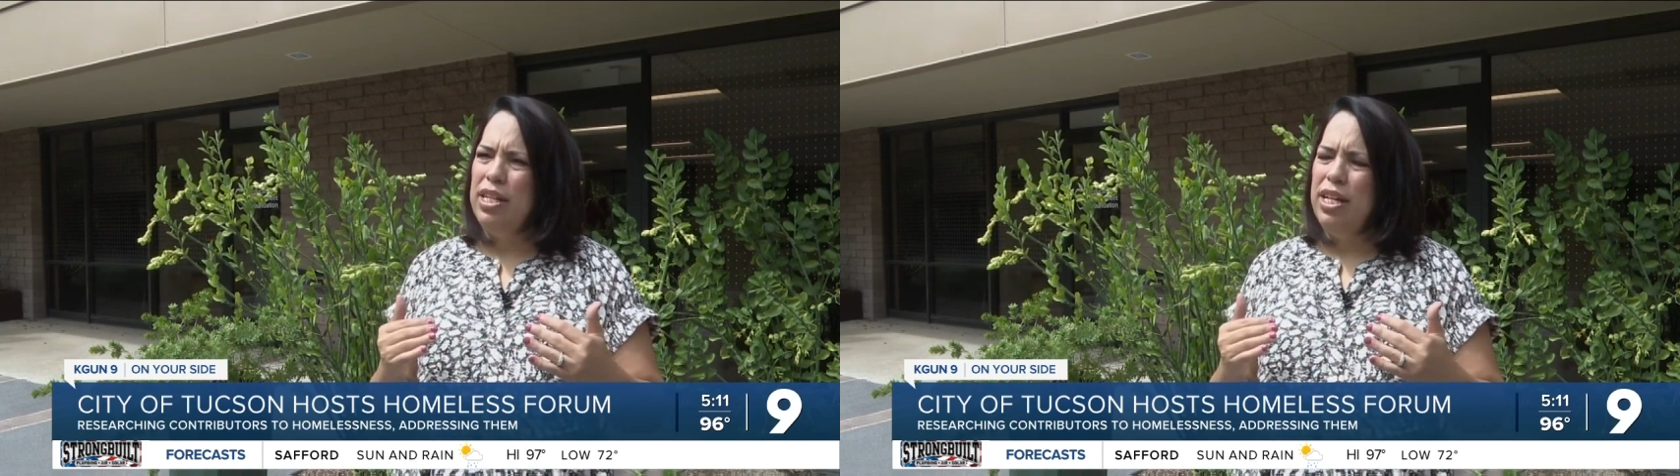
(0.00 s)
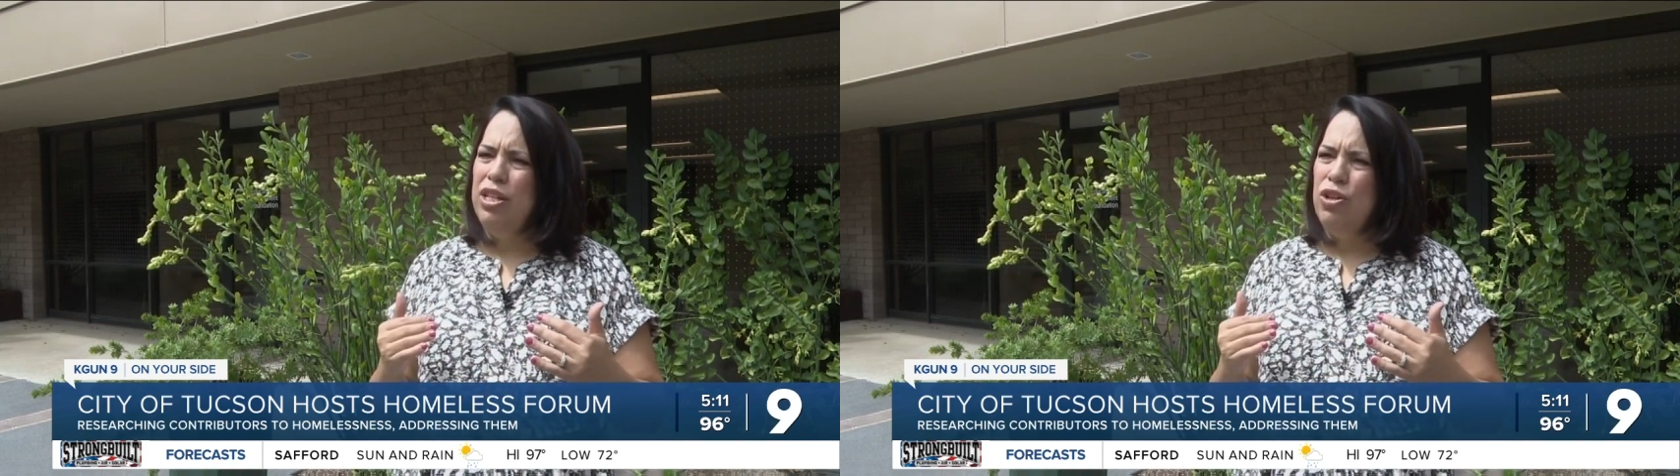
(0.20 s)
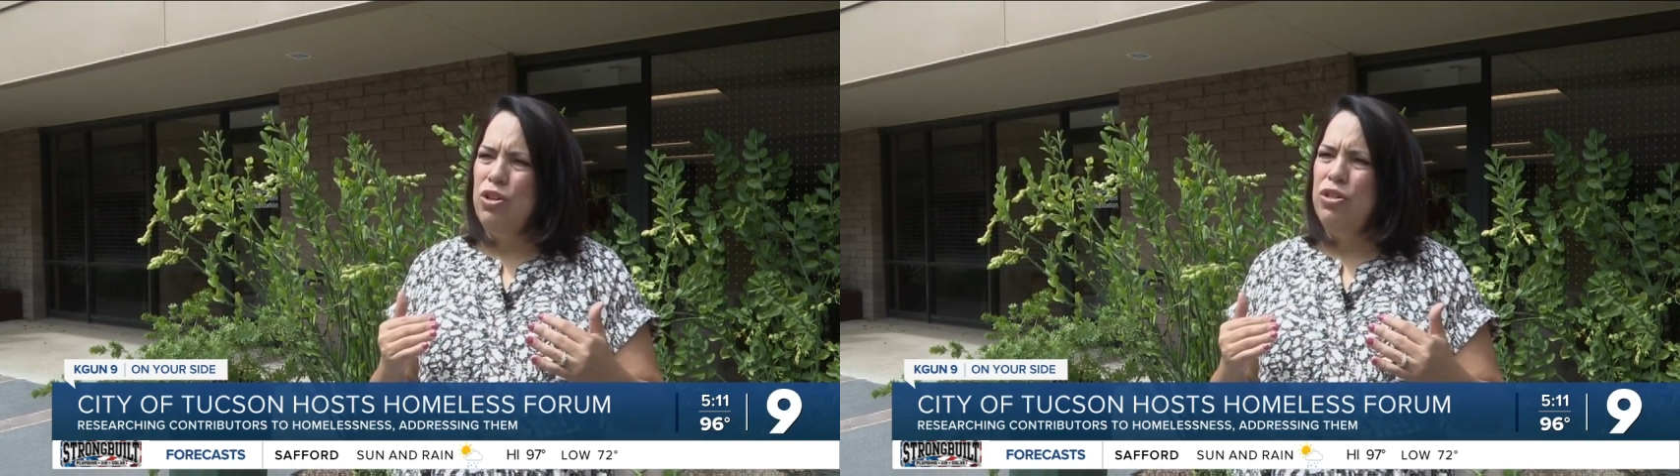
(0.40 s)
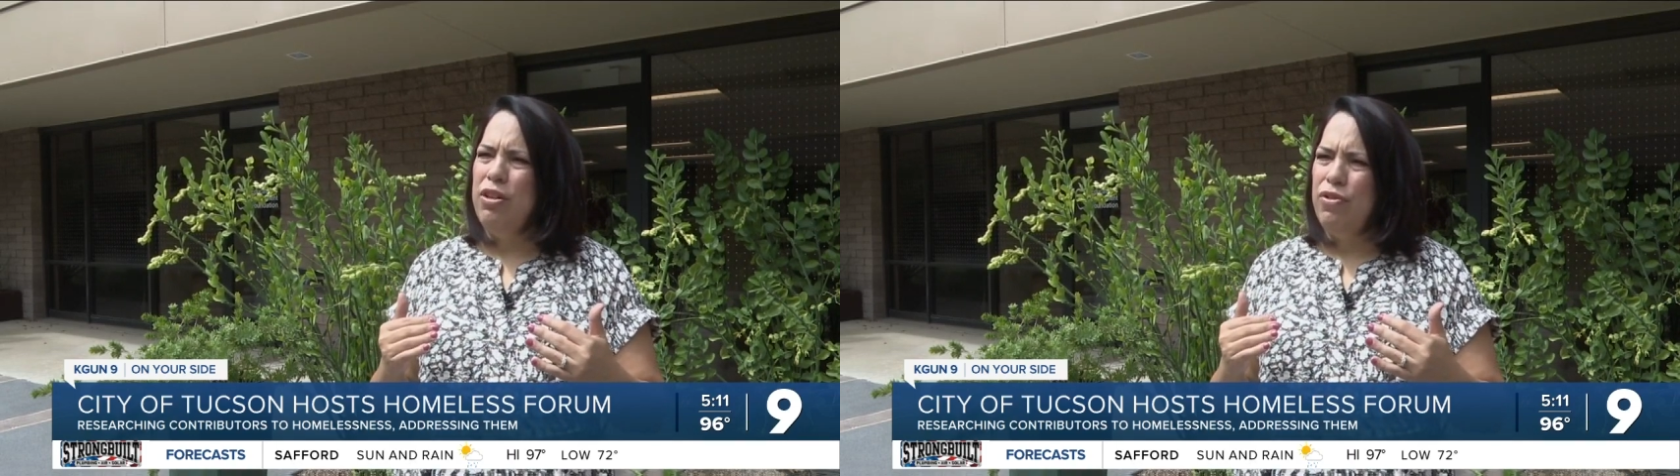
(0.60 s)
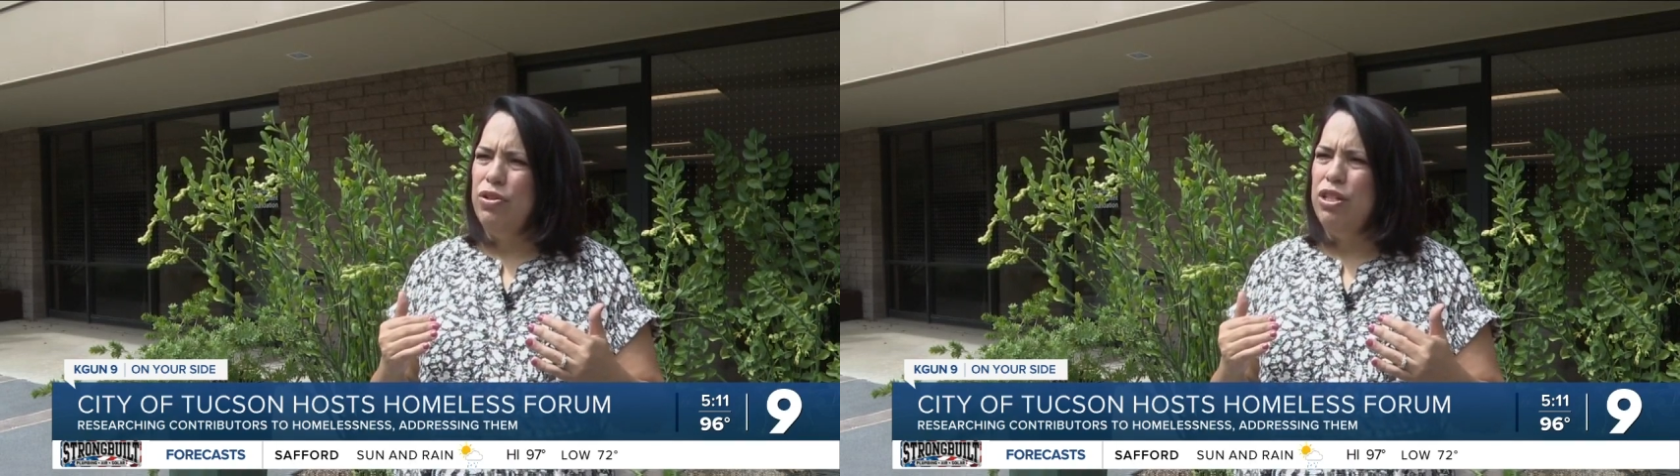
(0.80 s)
in the use
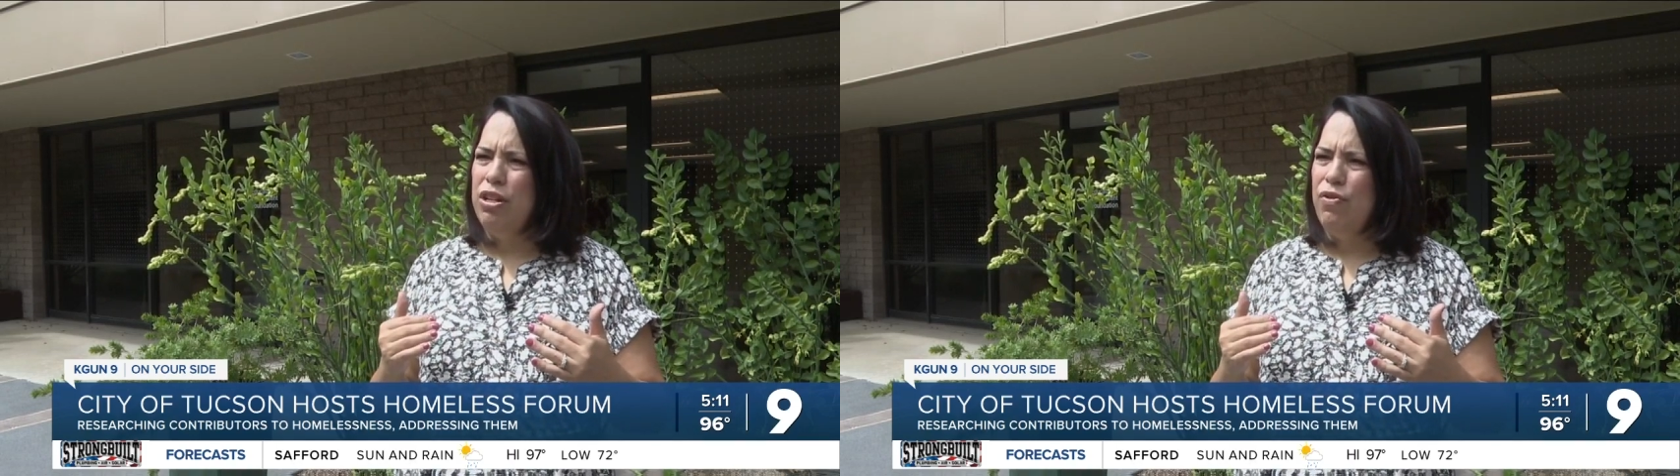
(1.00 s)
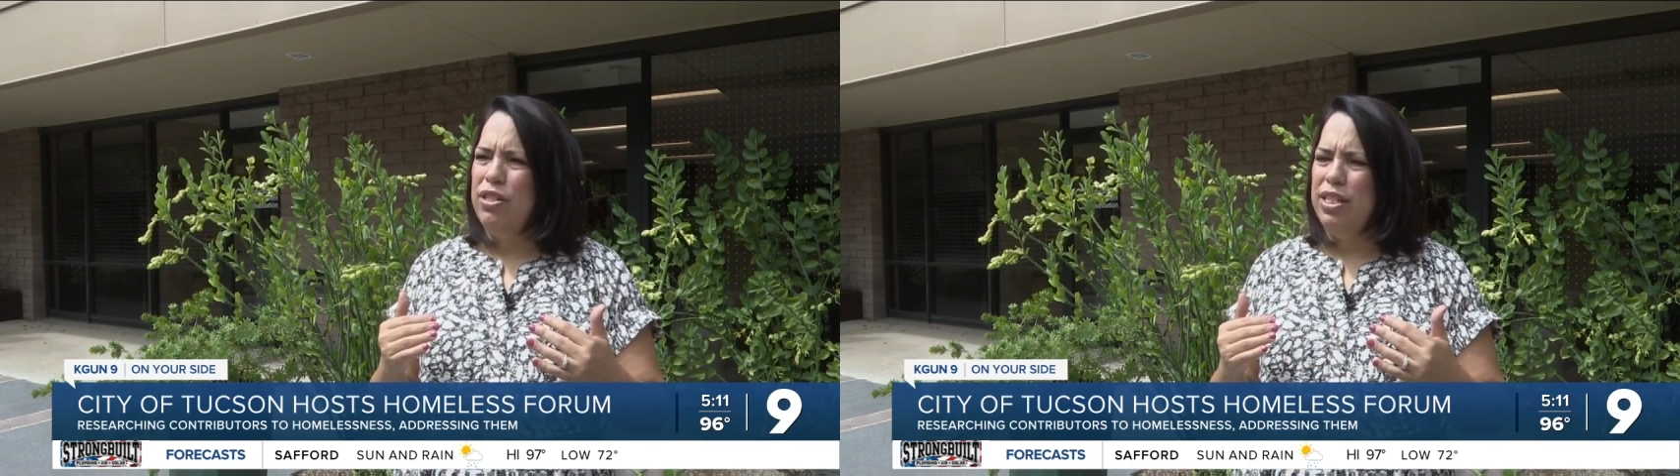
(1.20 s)
of those different